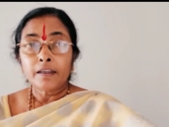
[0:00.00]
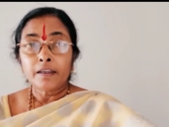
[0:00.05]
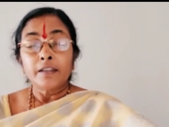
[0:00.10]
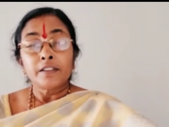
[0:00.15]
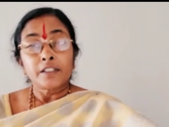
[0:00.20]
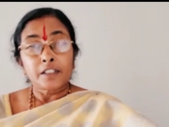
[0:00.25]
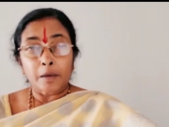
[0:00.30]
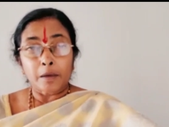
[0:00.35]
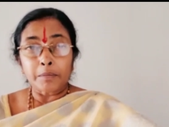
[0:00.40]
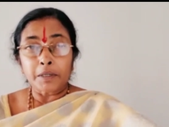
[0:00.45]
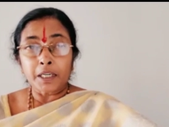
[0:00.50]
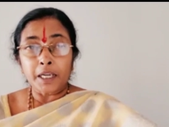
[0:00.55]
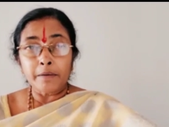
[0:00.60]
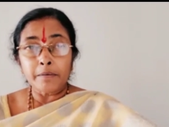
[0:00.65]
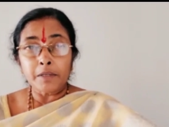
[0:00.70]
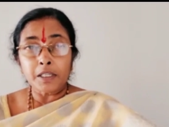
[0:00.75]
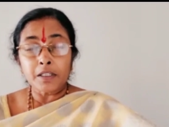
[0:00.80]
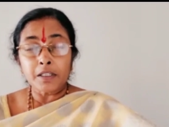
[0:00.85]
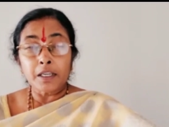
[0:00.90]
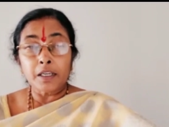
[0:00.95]

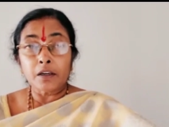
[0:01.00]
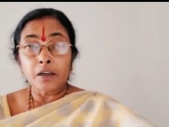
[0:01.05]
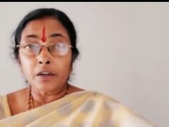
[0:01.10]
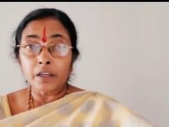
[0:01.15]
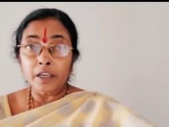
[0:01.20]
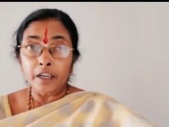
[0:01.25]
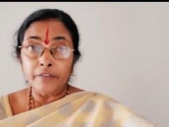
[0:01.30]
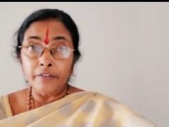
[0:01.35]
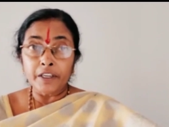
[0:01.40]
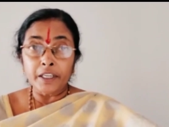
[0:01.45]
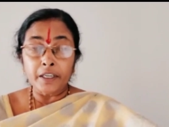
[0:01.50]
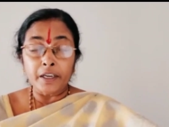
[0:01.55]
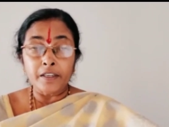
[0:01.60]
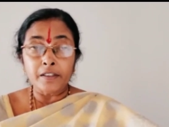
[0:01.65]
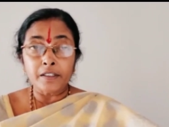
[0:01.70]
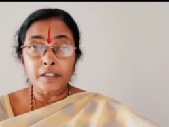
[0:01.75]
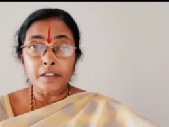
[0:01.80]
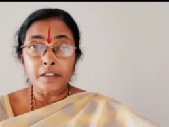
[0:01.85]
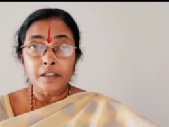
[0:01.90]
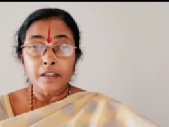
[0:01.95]
Sometimes there are heavy
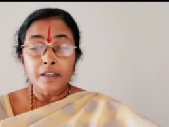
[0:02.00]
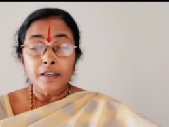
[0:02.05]
rains,